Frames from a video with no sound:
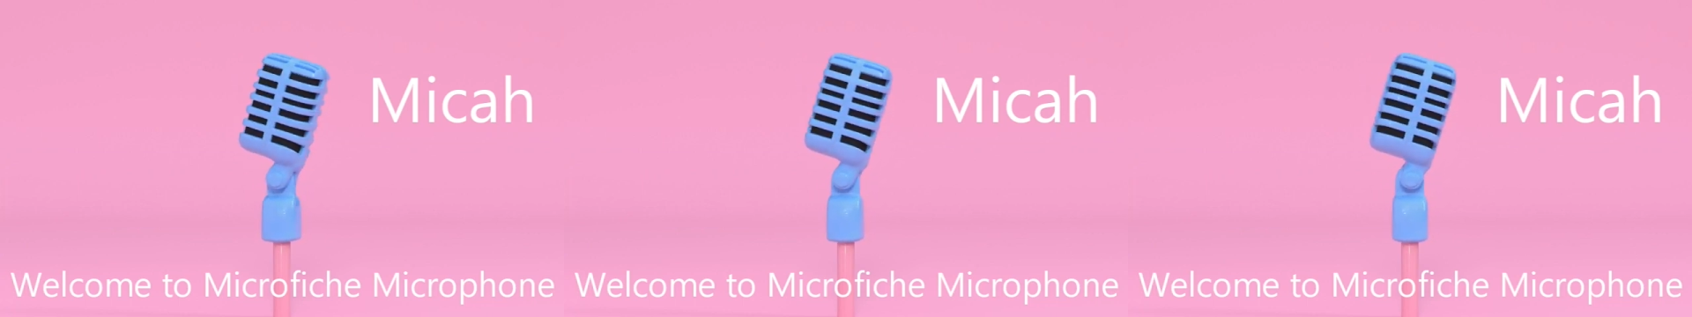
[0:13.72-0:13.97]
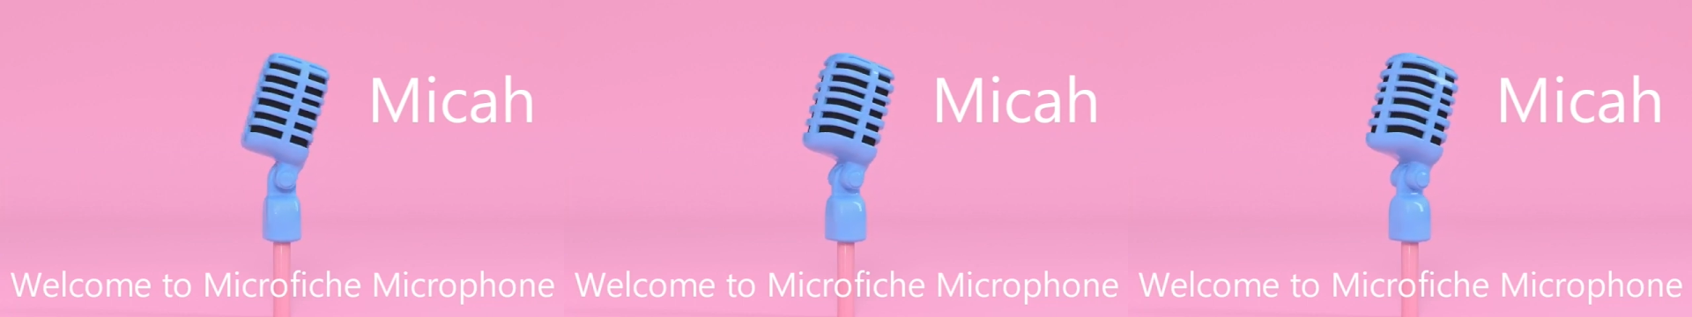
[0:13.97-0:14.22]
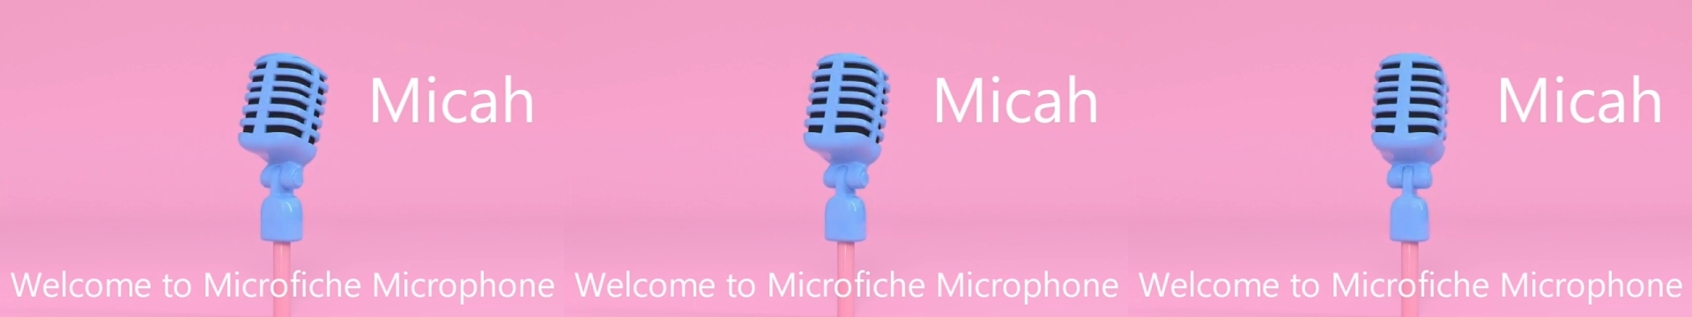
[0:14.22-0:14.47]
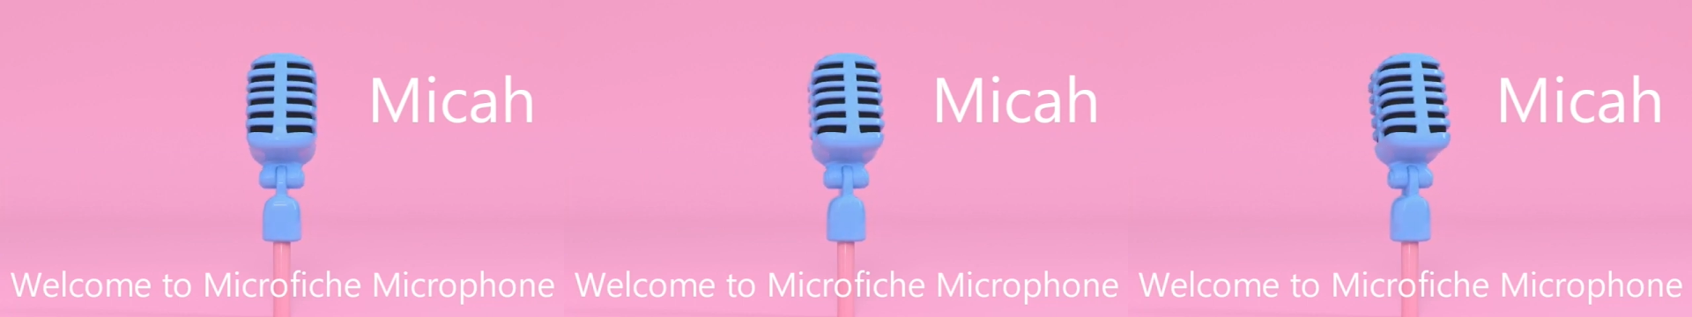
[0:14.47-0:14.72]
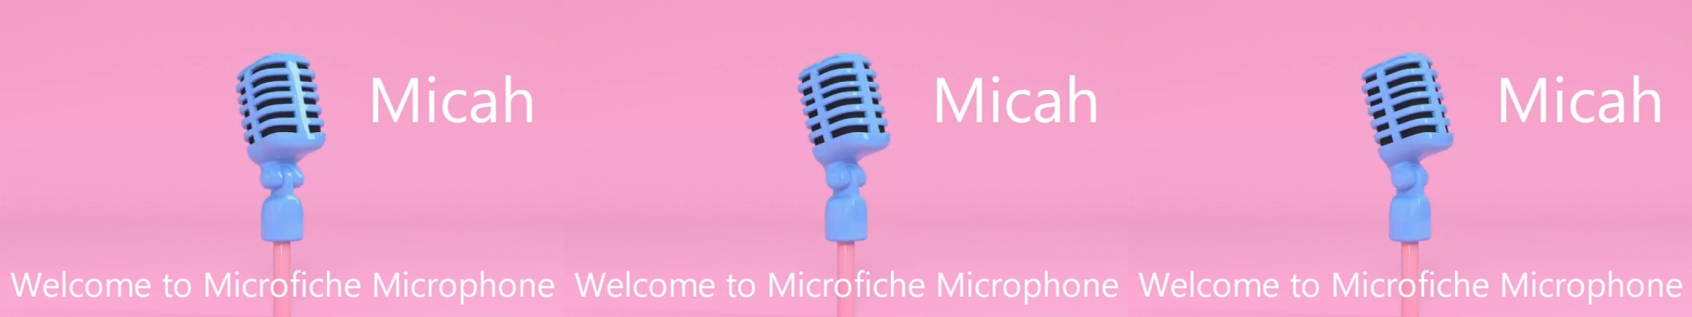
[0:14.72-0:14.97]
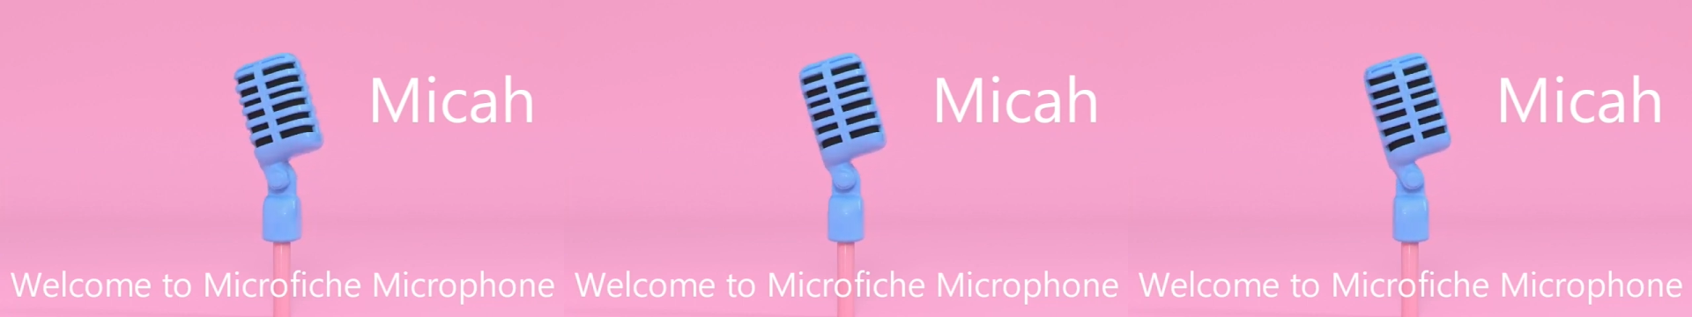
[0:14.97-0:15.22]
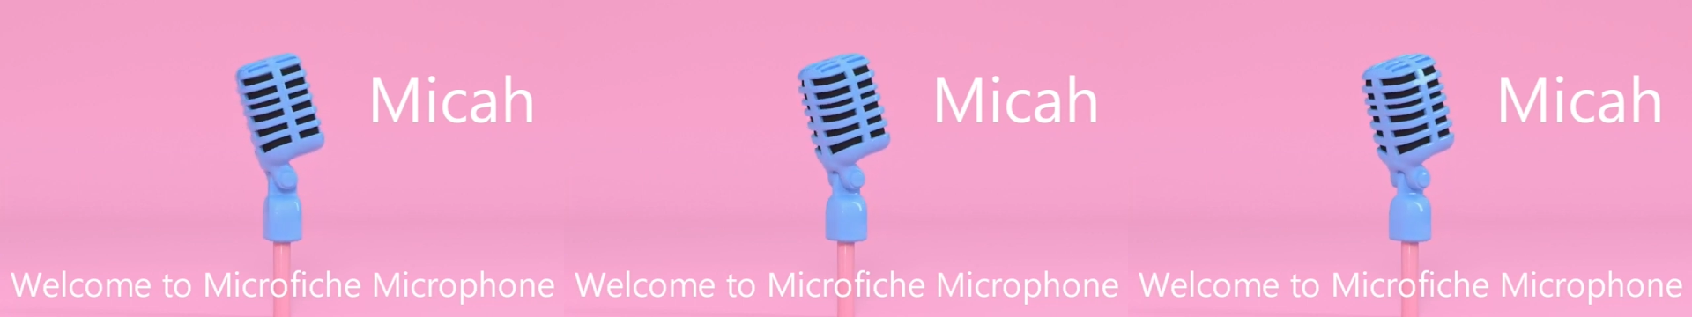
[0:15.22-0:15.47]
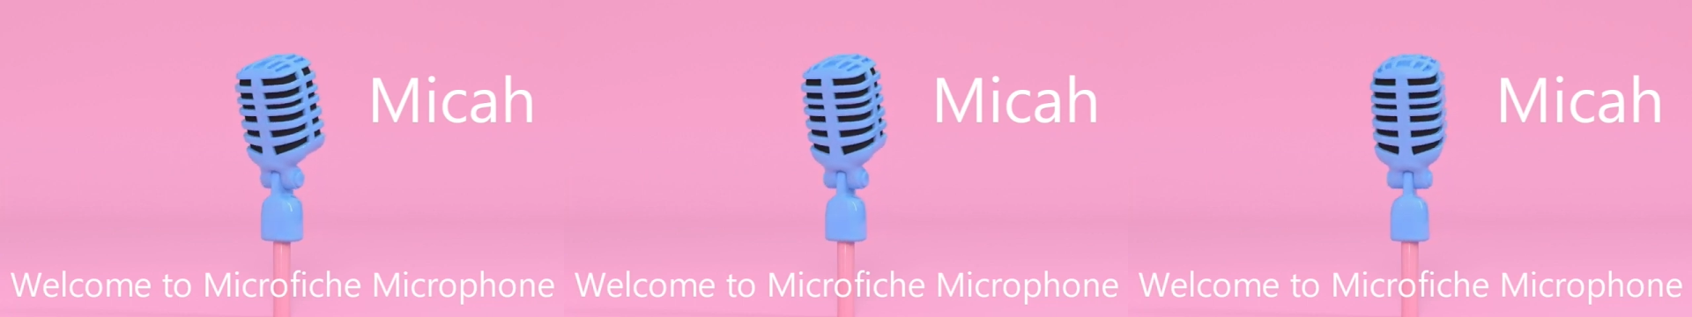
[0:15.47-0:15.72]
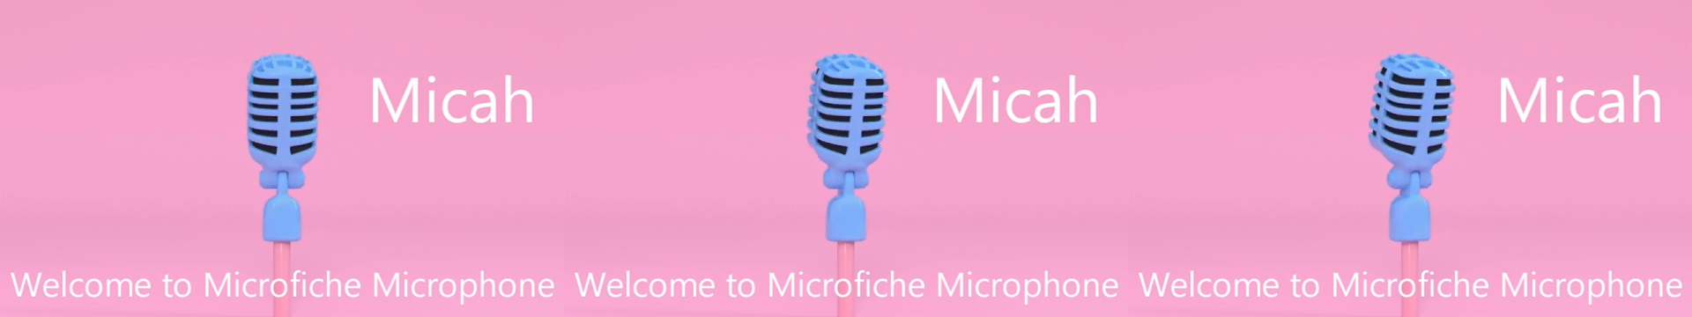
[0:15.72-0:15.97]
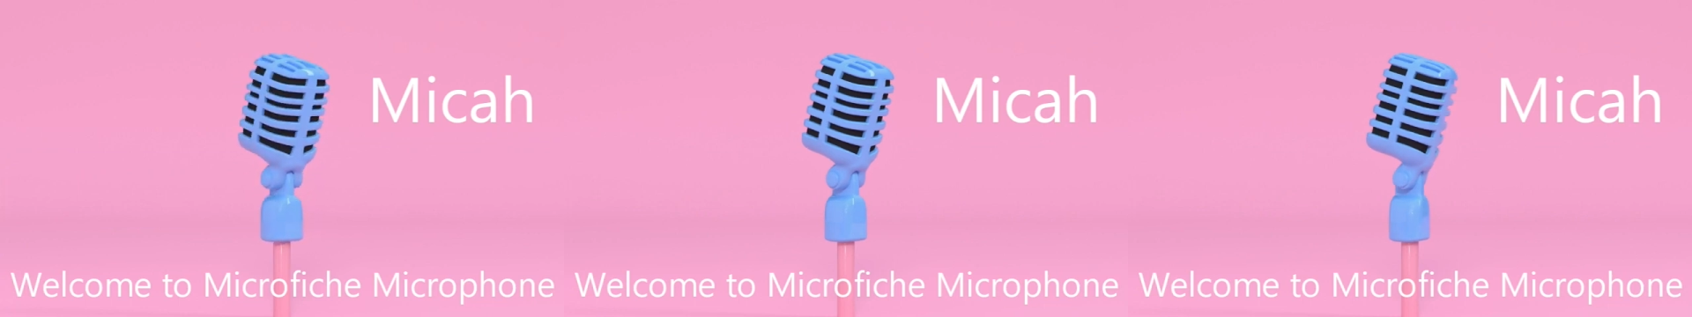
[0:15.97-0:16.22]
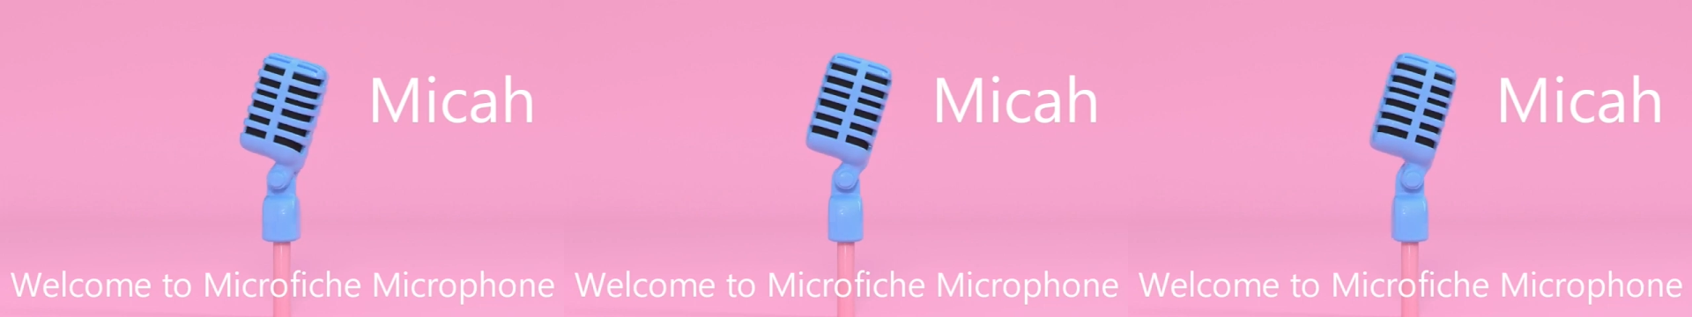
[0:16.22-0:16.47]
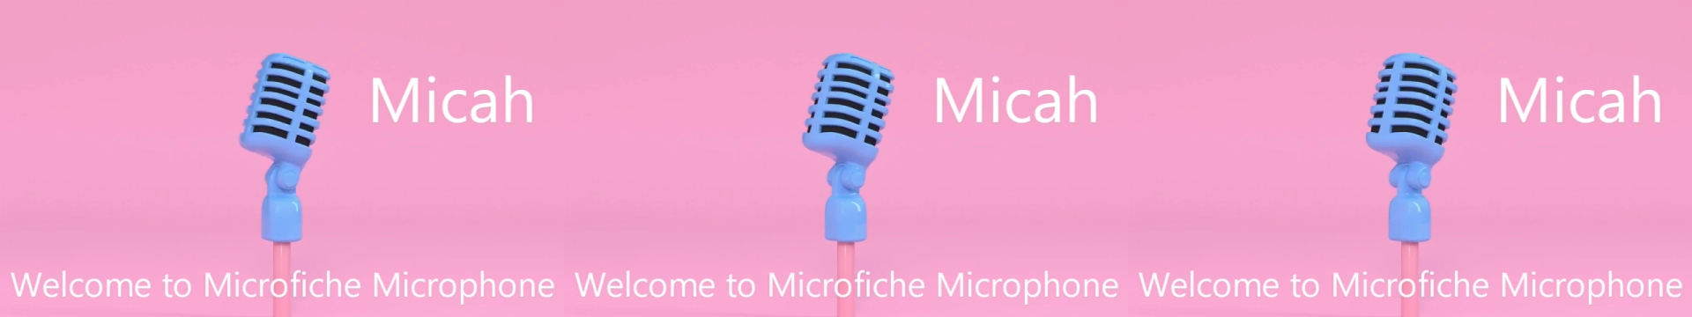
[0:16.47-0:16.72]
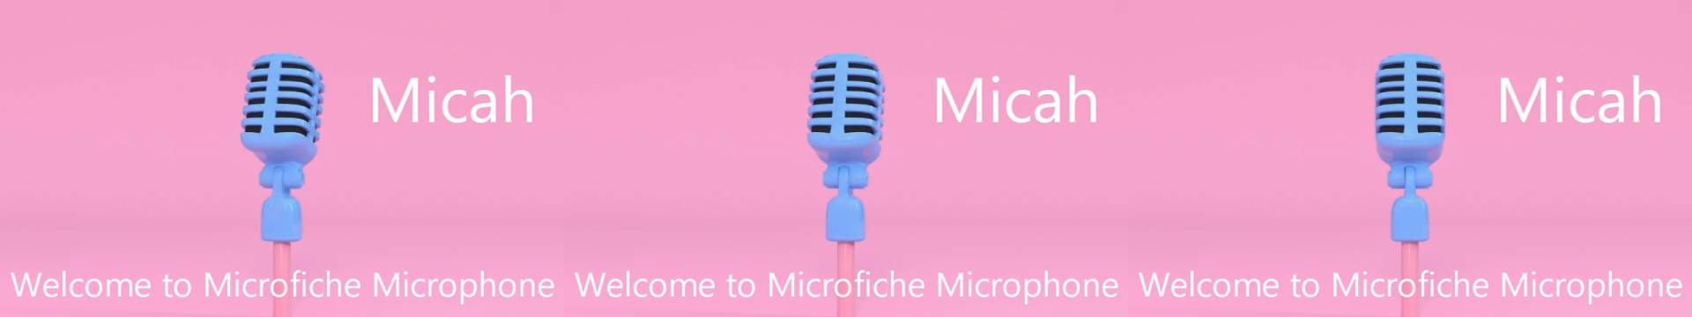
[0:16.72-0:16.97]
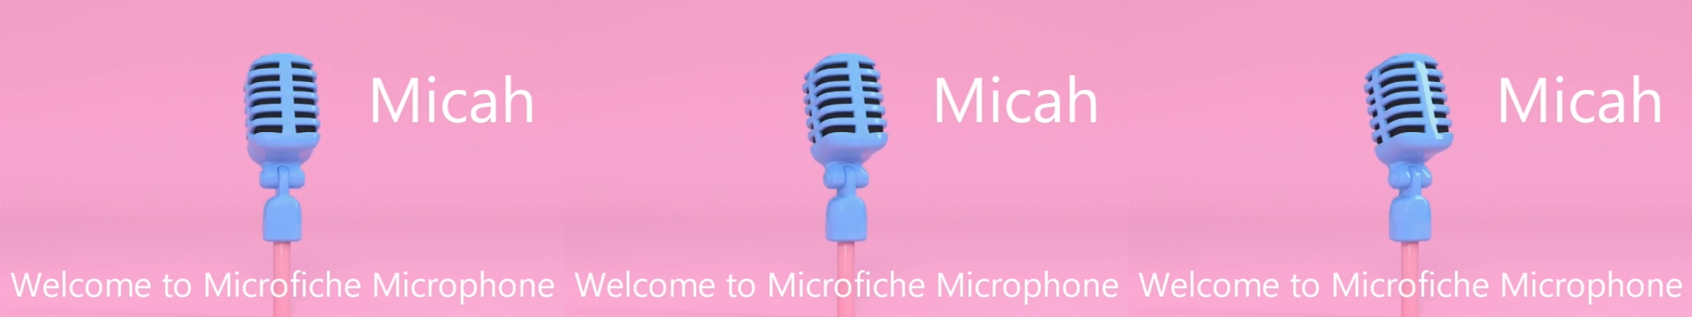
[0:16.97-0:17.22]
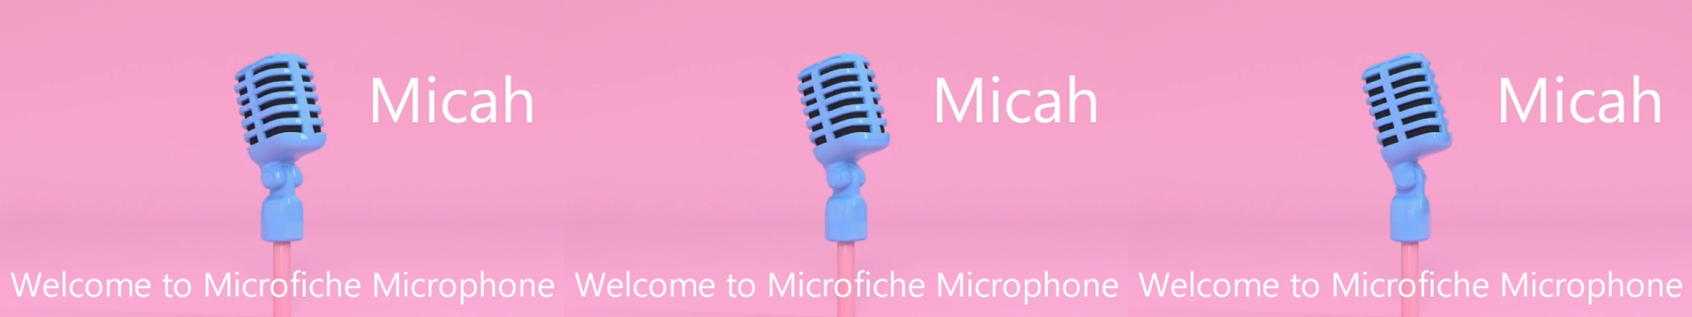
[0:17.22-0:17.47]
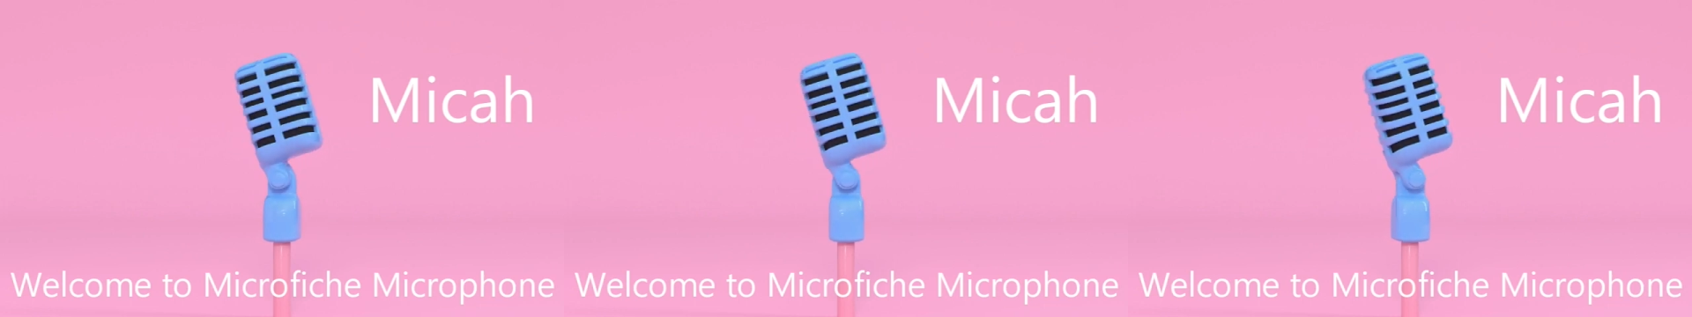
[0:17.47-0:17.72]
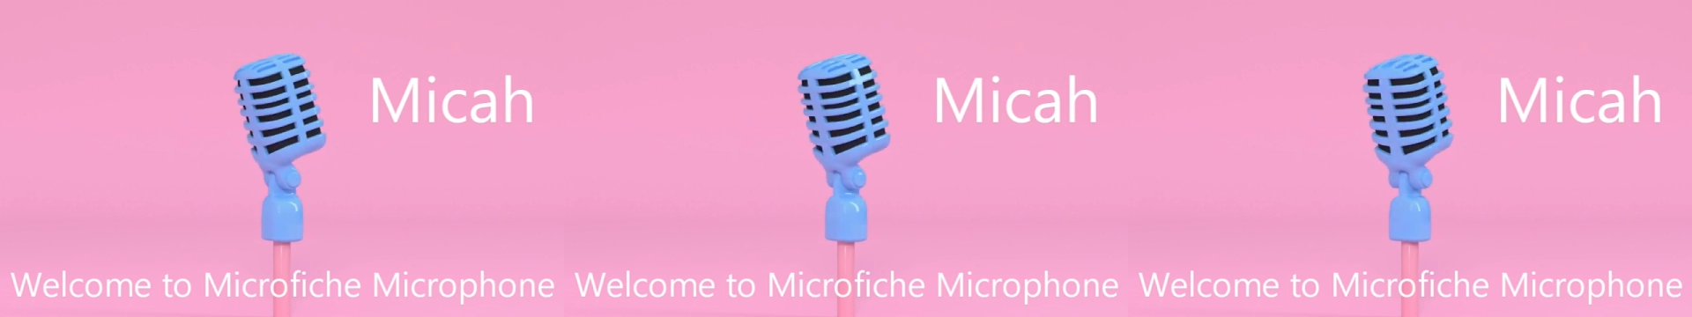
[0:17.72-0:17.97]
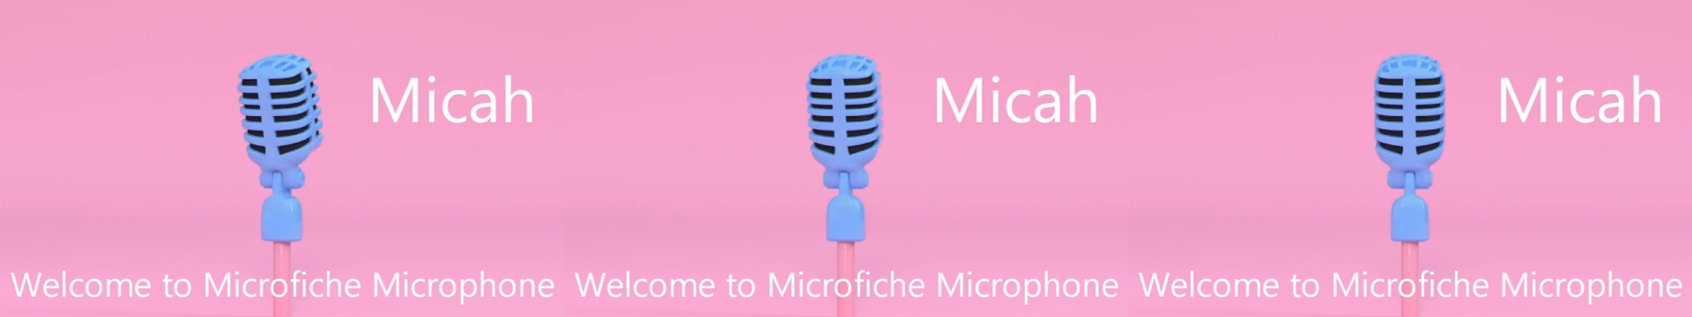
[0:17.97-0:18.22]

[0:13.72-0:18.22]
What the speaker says: No face is visible, so there are no lips to read.